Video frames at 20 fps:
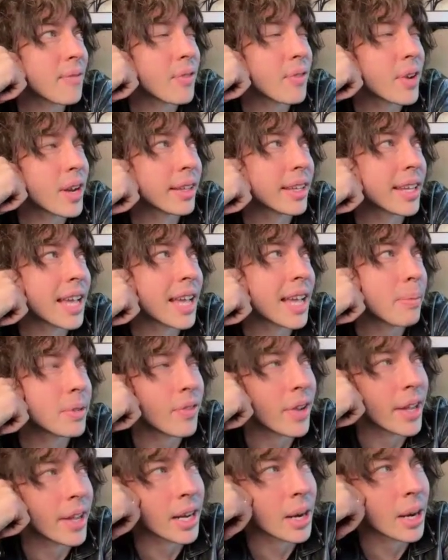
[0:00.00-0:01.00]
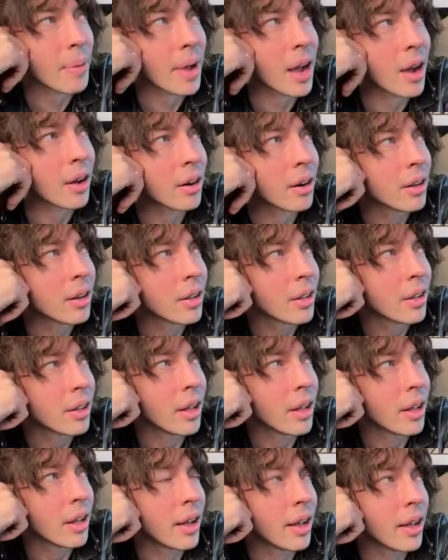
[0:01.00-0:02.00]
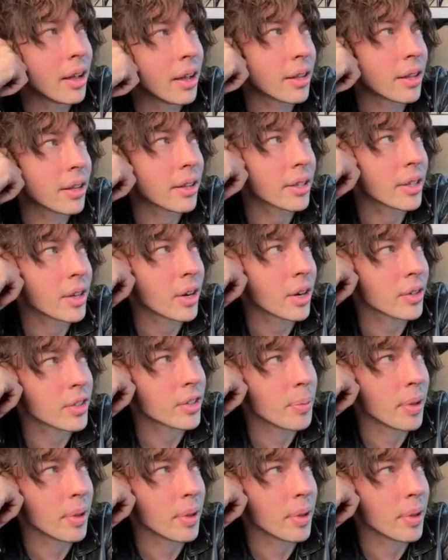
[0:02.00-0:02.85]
and there was just something like infinitely captivating about